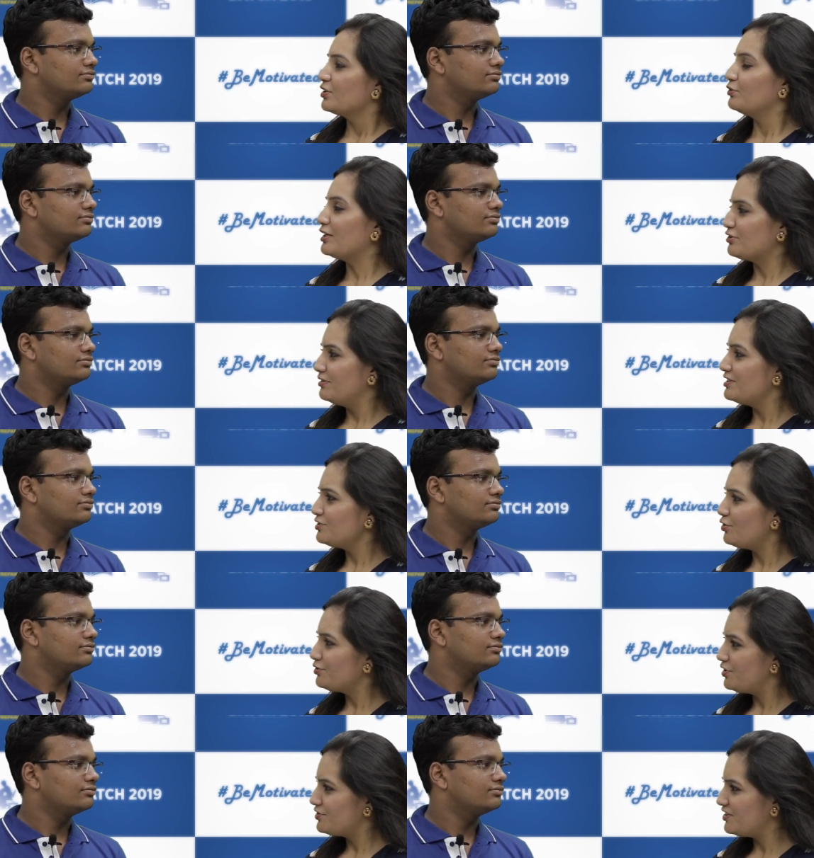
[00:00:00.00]
Speaker 1: Congratulations
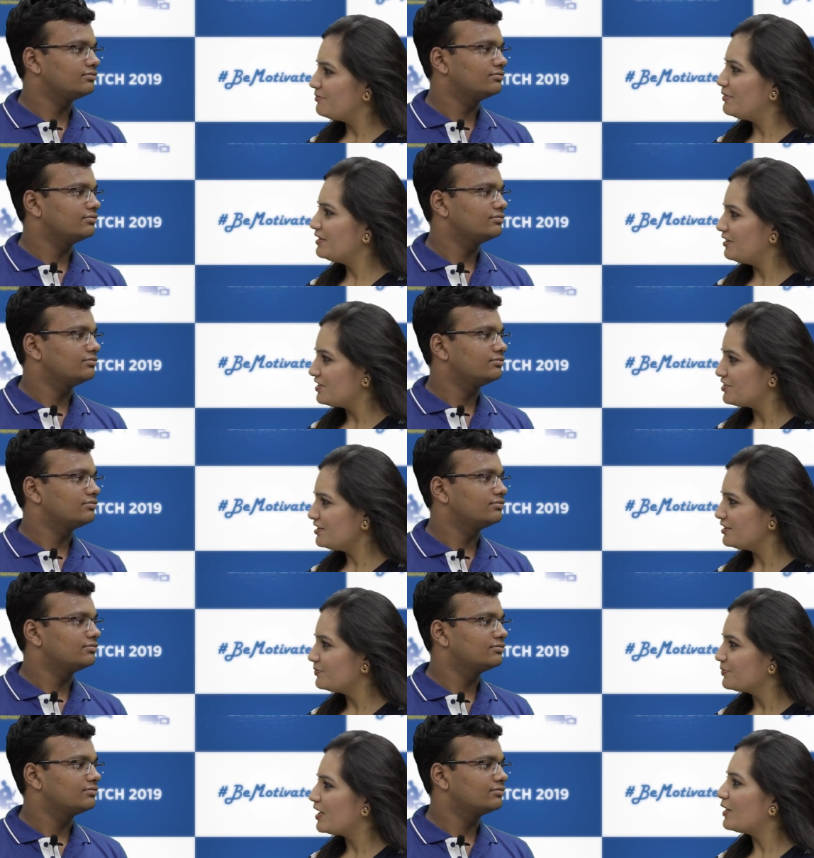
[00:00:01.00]
on your achievement, Harshit.
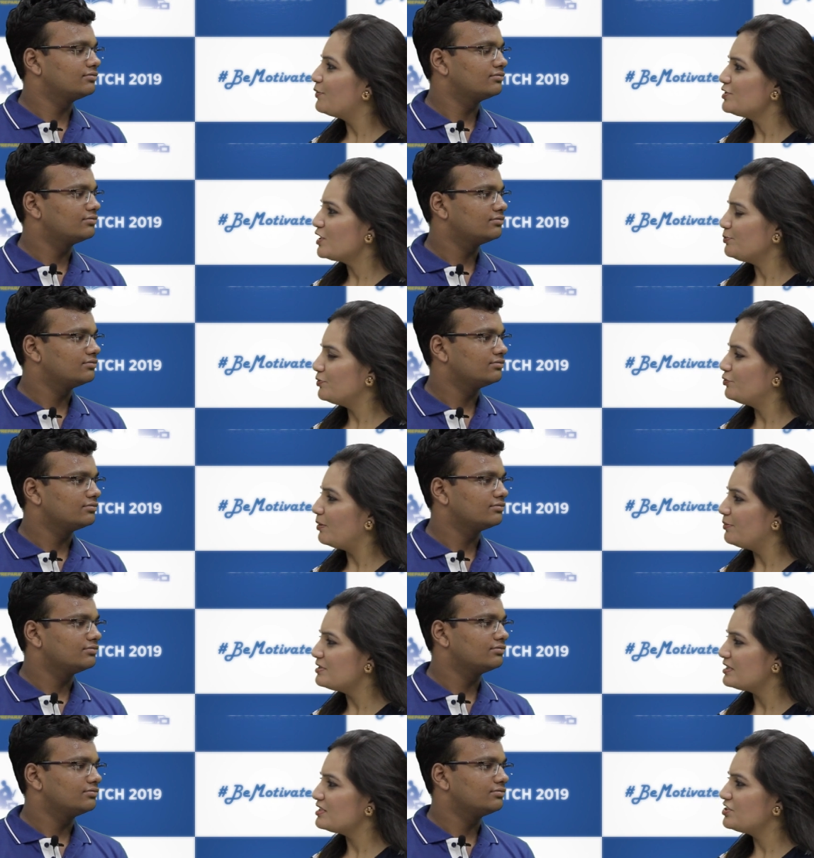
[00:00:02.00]
How was your
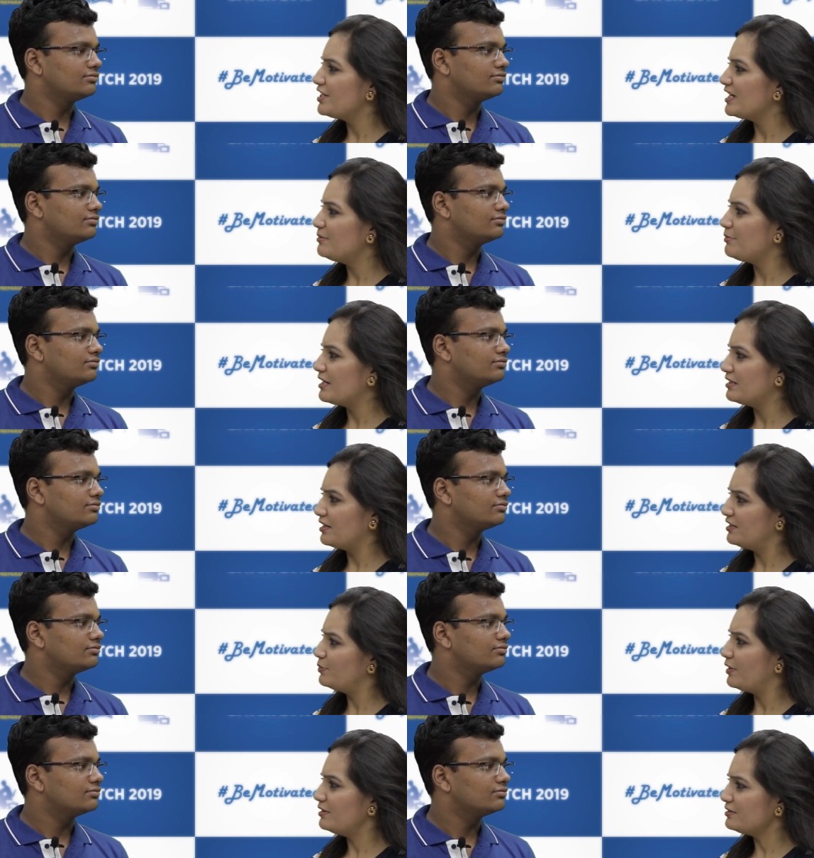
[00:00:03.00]
performance in J E E Main
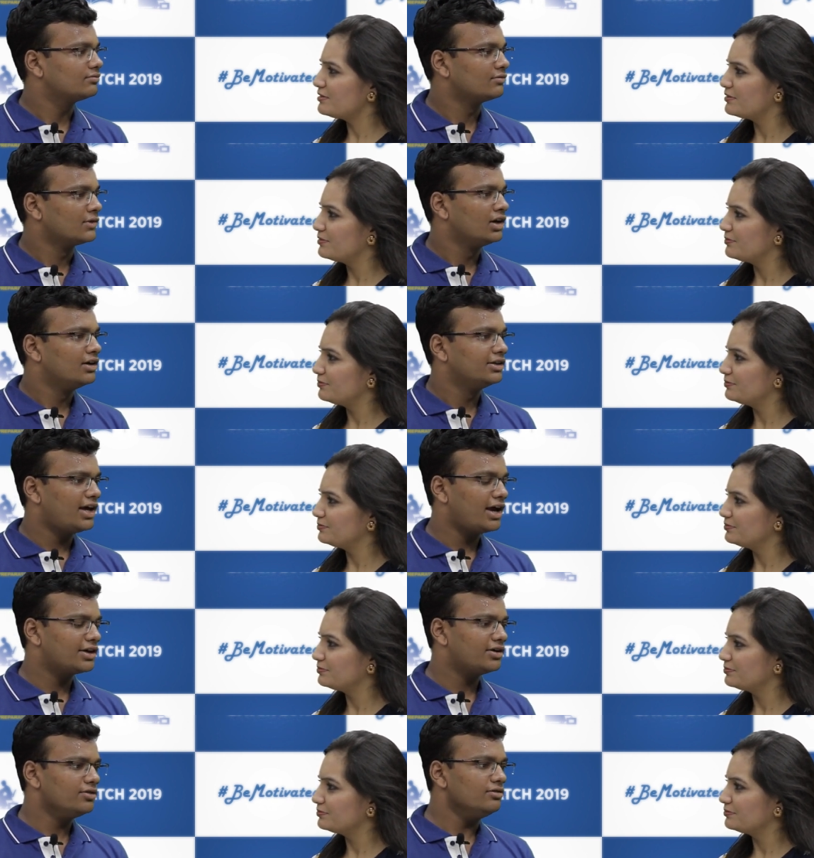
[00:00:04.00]
and Advanced?
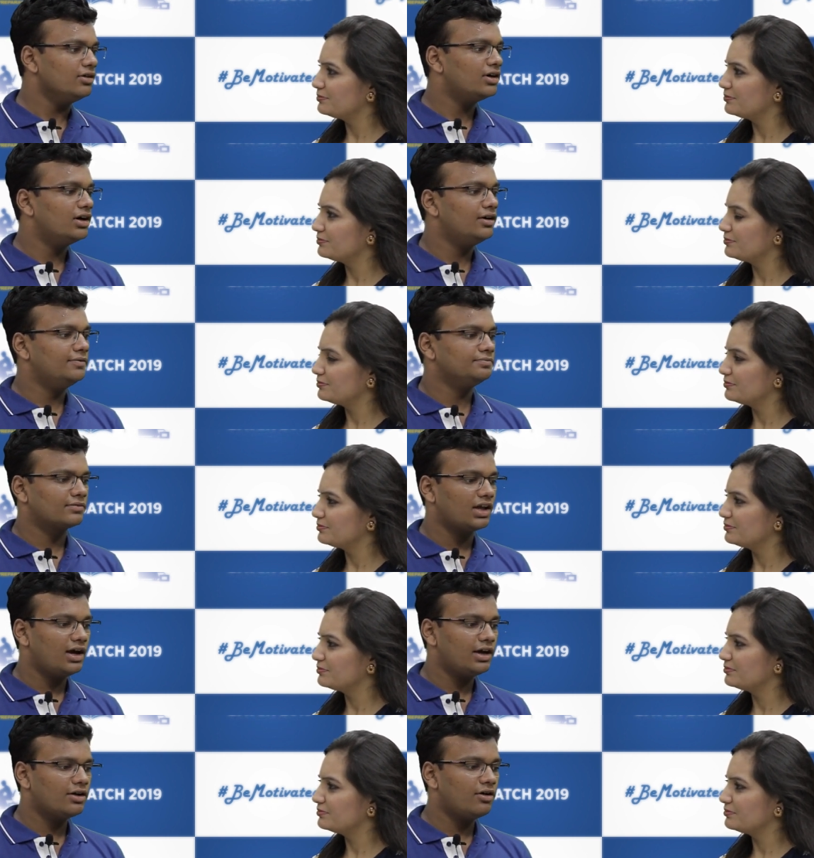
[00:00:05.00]
Speaker 2: Thank you. Um,
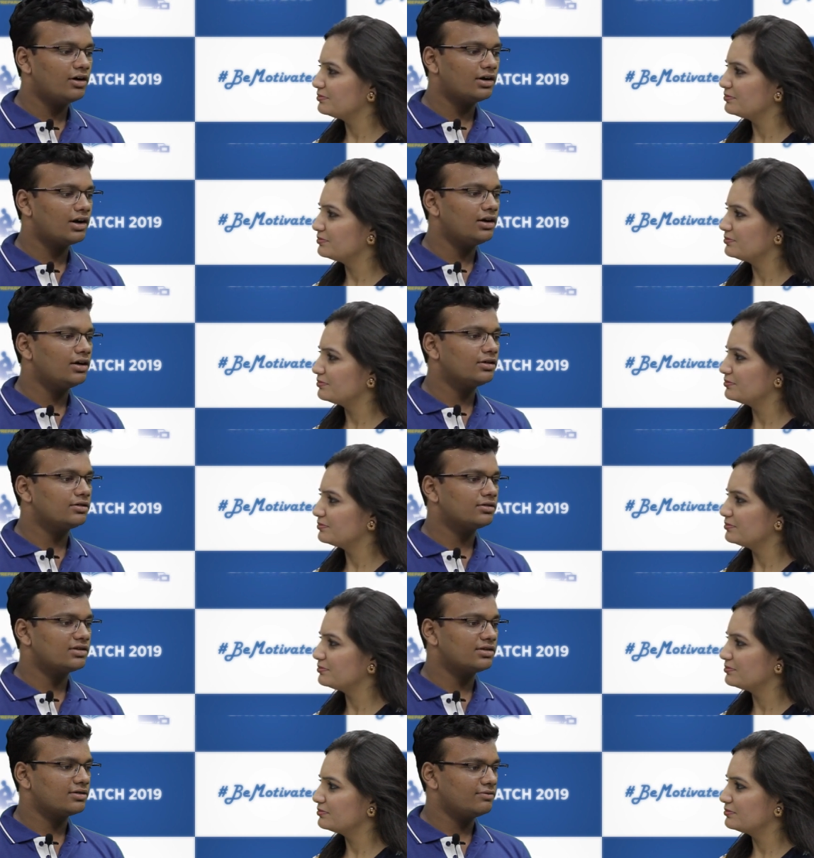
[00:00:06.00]
I got uh,
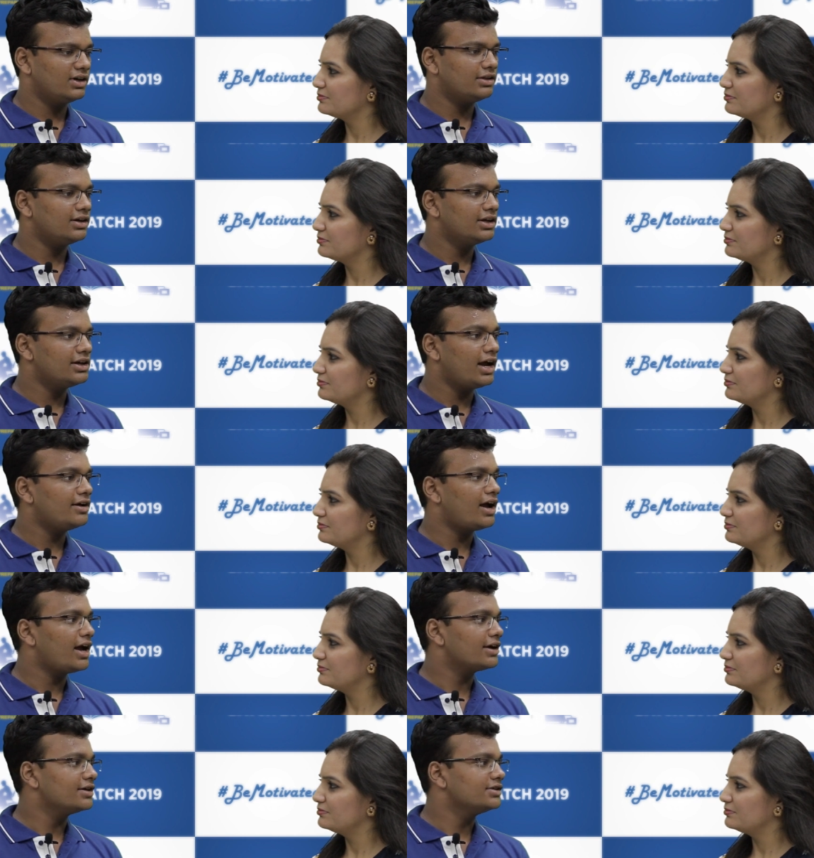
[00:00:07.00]
one thirty-nine
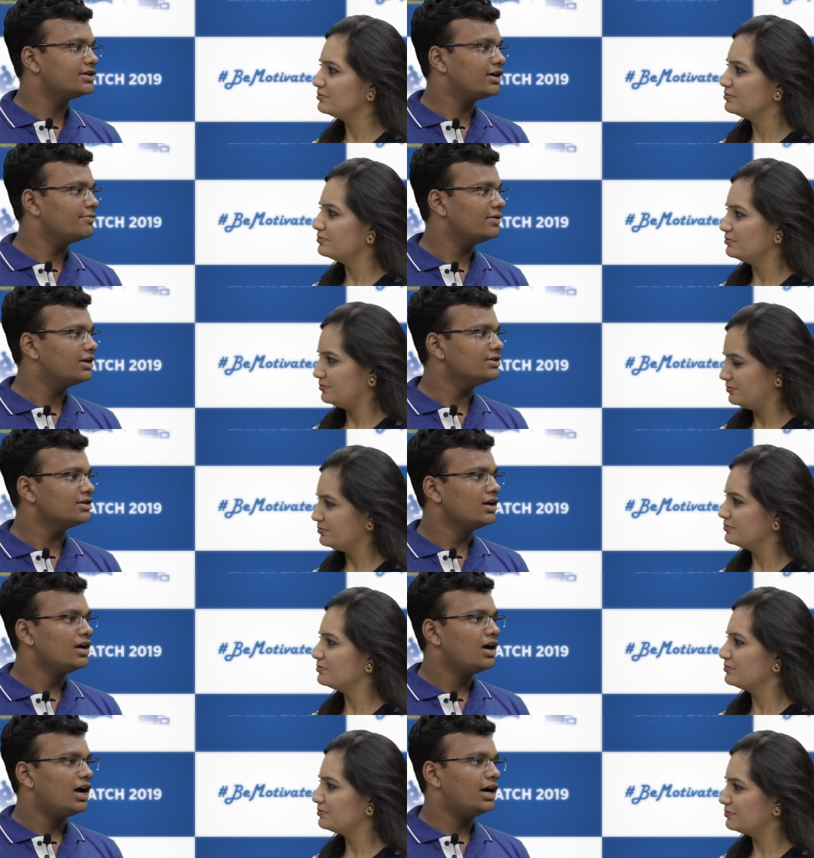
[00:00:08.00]
rank in J E E Mains
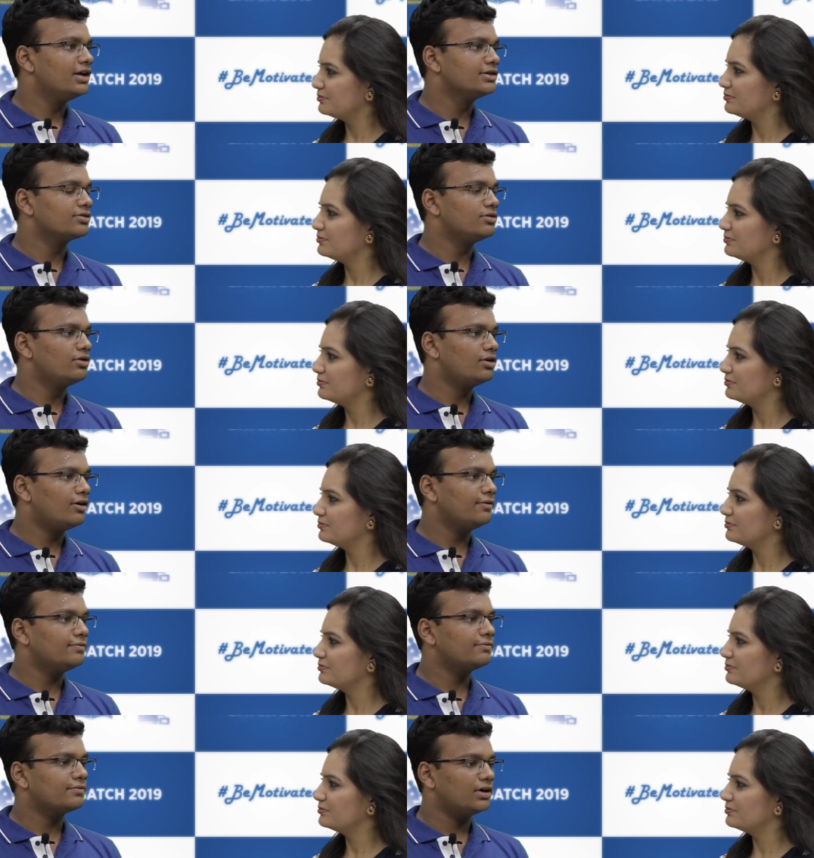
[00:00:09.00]
and a score
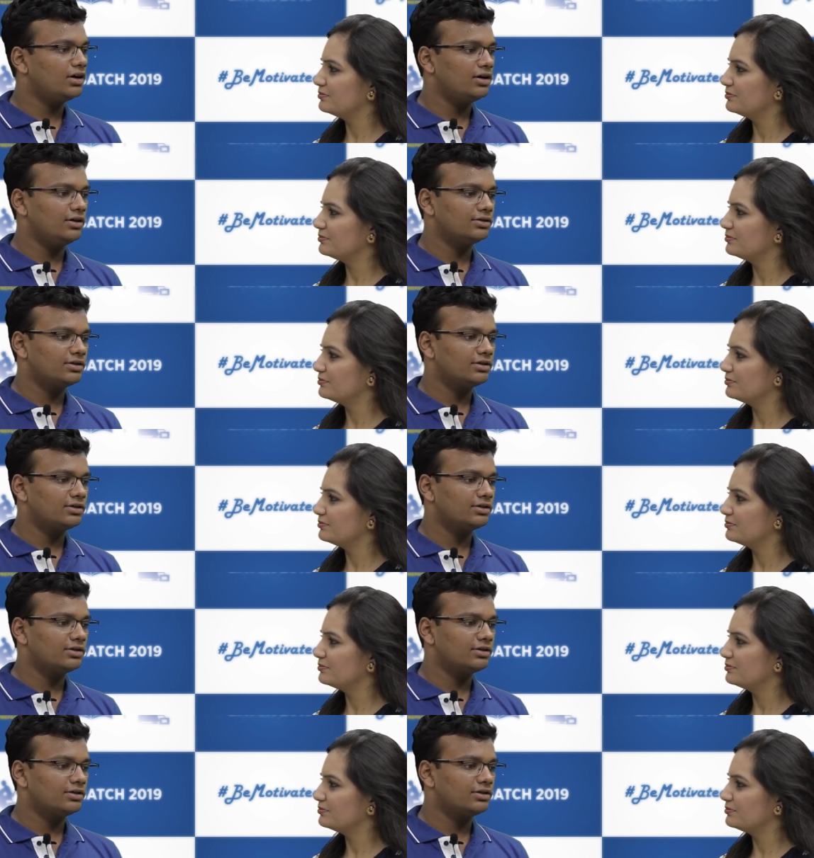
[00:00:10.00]
of uh,